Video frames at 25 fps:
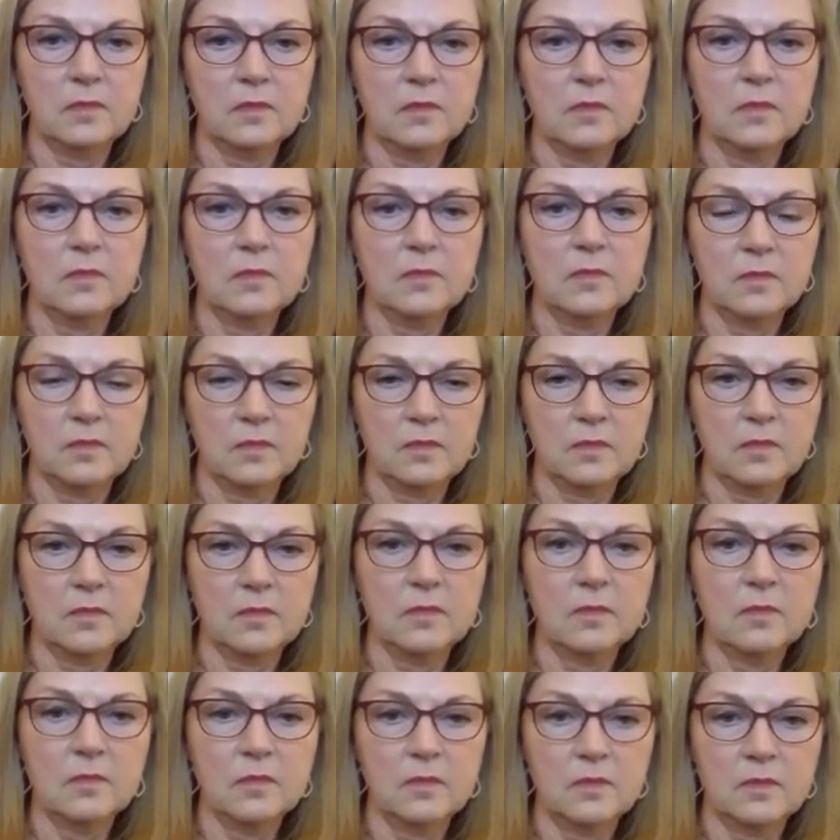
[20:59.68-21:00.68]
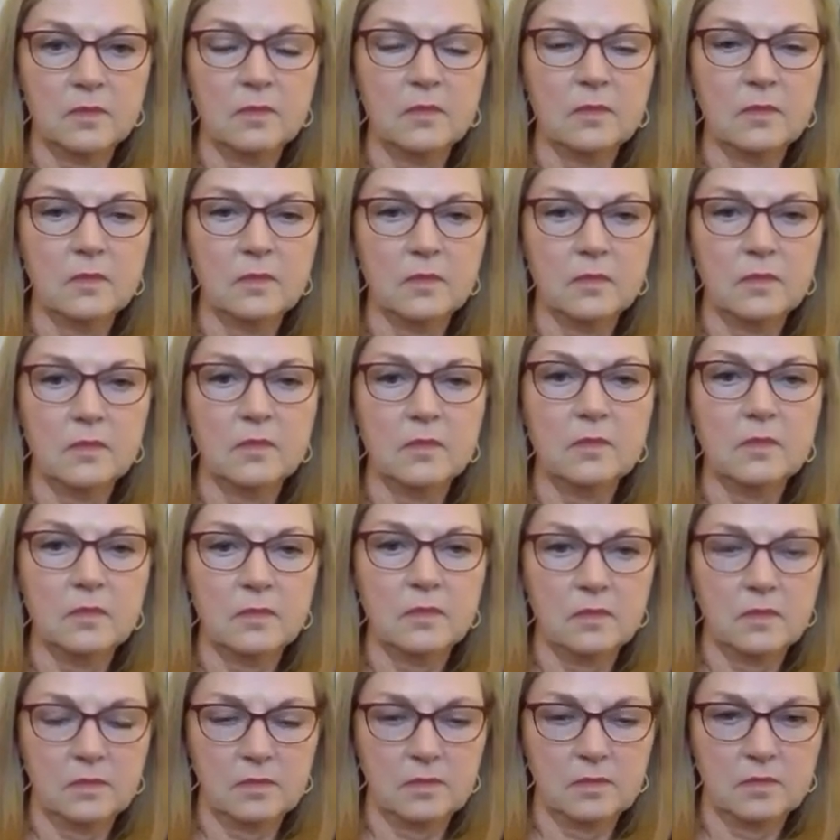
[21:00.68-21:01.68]

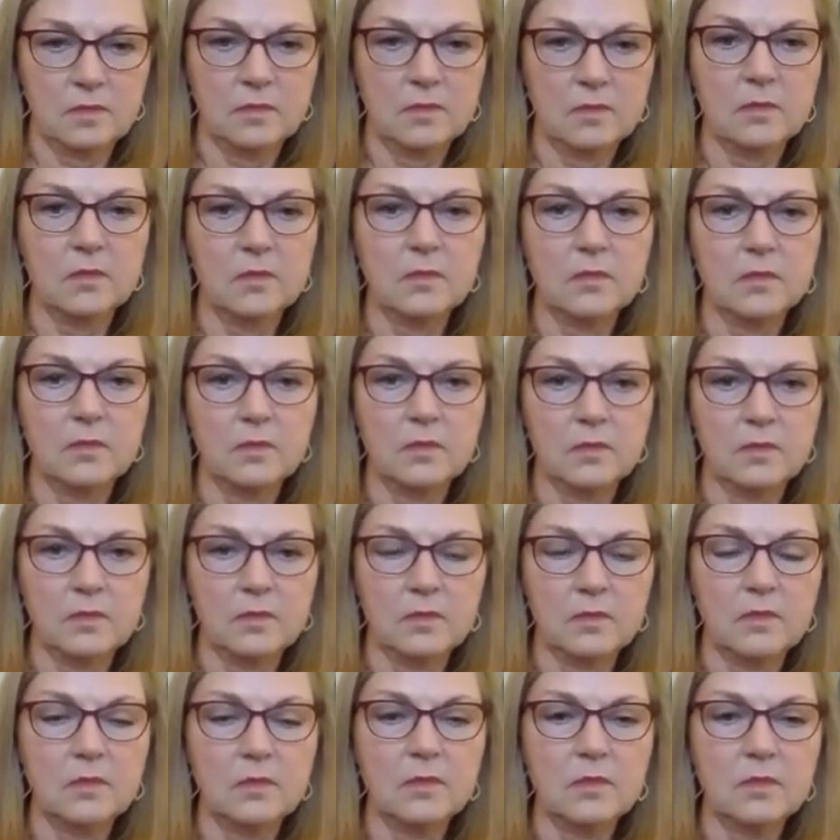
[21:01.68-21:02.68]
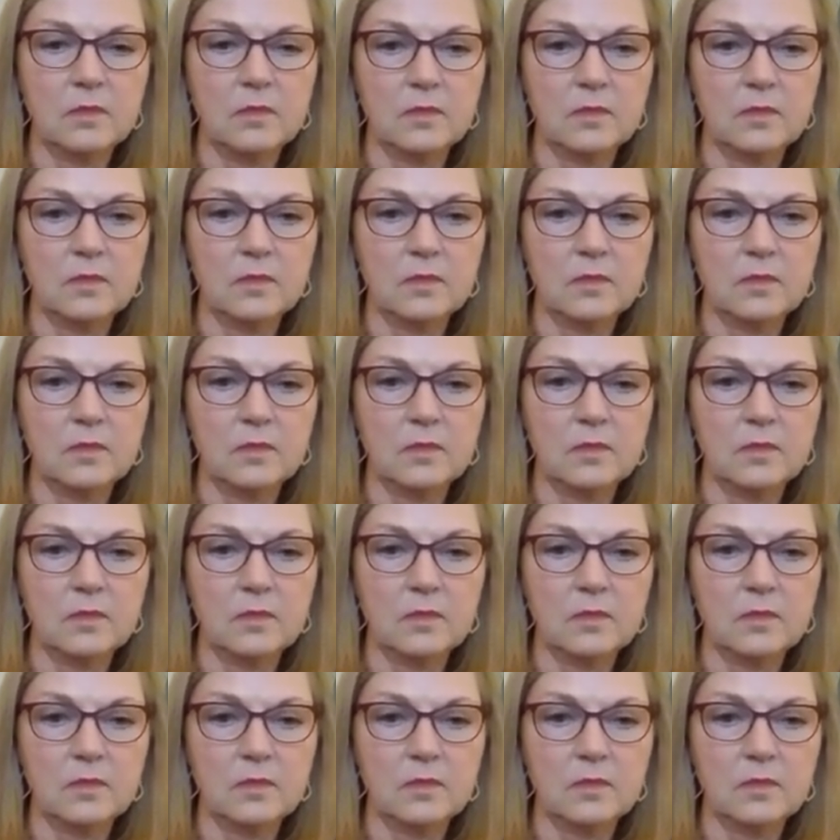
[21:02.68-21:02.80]
No words are spoken by the person on screen.